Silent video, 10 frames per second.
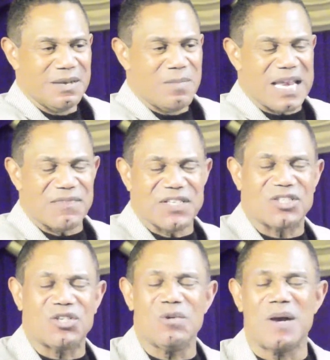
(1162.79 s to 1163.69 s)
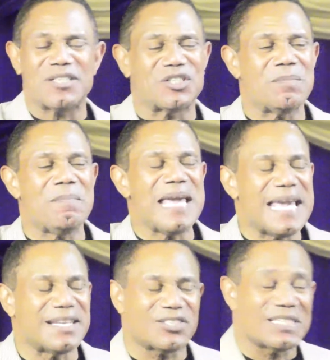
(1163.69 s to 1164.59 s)
But if it's too much of me,
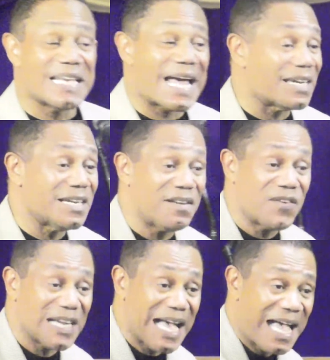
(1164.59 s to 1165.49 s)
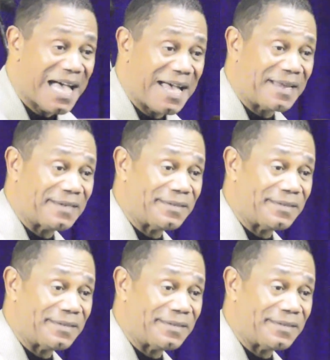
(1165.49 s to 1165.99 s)
it's not enough of God.